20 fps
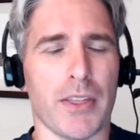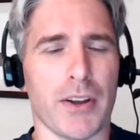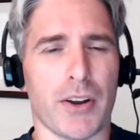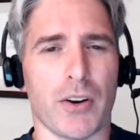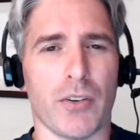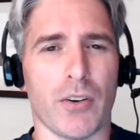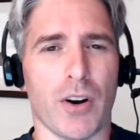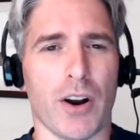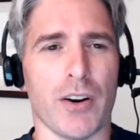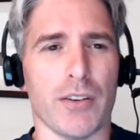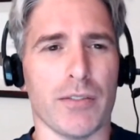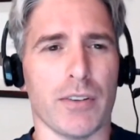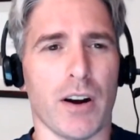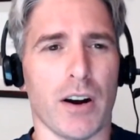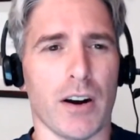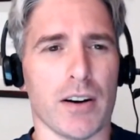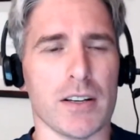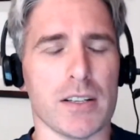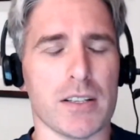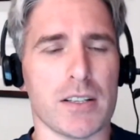the
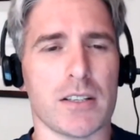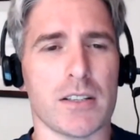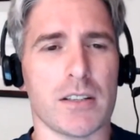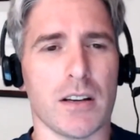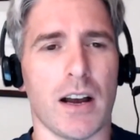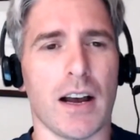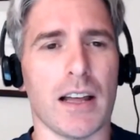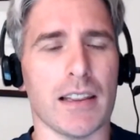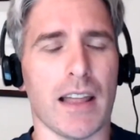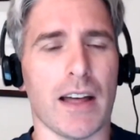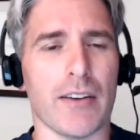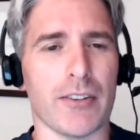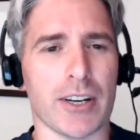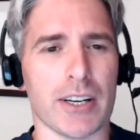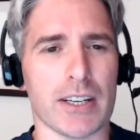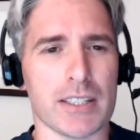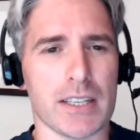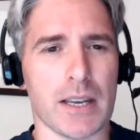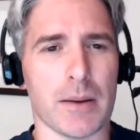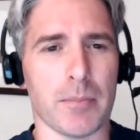coronavirus, I love and
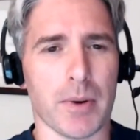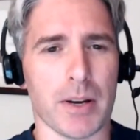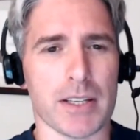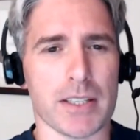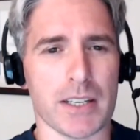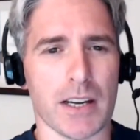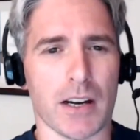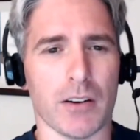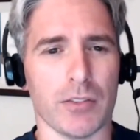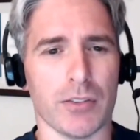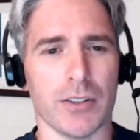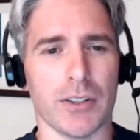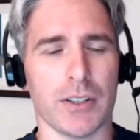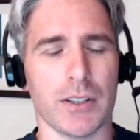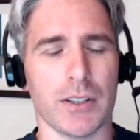accept myself